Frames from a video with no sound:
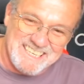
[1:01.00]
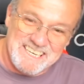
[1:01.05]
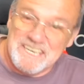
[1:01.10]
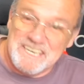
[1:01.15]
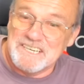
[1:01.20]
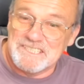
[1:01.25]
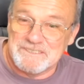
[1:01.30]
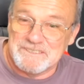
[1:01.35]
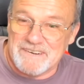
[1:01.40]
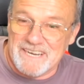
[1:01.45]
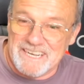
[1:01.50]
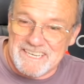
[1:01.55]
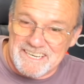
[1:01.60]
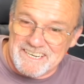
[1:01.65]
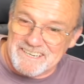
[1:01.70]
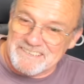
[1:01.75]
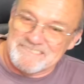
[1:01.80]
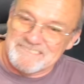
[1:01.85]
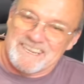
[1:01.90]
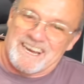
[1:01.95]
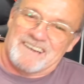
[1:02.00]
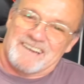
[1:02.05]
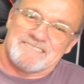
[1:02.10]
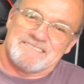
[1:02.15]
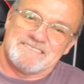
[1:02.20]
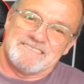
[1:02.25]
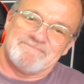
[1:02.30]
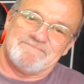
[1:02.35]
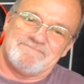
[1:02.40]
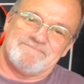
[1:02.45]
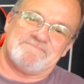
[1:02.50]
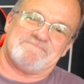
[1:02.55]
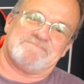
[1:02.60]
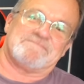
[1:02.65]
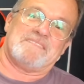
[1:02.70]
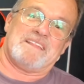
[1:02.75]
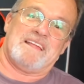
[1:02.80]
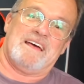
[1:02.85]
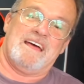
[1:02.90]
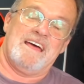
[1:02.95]
Do I care now?
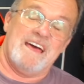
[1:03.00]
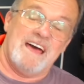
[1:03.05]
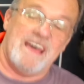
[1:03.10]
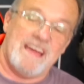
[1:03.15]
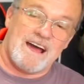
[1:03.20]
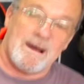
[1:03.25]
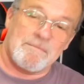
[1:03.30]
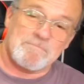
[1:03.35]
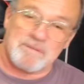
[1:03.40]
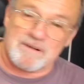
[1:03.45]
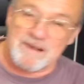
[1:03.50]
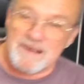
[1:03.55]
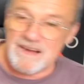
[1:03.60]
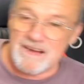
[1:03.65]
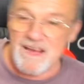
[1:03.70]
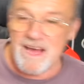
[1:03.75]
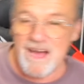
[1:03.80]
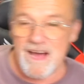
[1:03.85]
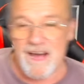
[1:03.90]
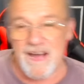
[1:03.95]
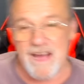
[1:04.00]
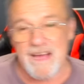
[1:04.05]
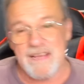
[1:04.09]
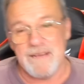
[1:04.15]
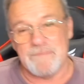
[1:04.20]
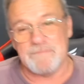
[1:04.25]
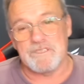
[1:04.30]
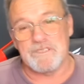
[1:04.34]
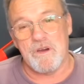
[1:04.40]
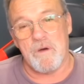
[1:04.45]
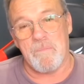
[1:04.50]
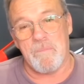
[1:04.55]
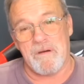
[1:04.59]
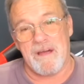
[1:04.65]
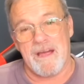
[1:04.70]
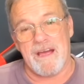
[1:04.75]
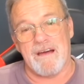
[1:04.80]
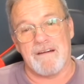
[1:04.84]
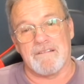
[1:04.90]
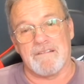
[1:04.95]
Hey, I am so
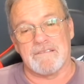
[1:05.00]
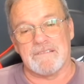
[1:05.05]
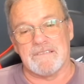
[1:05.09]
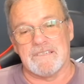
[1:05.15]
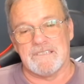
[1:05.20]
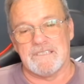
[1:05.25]
proud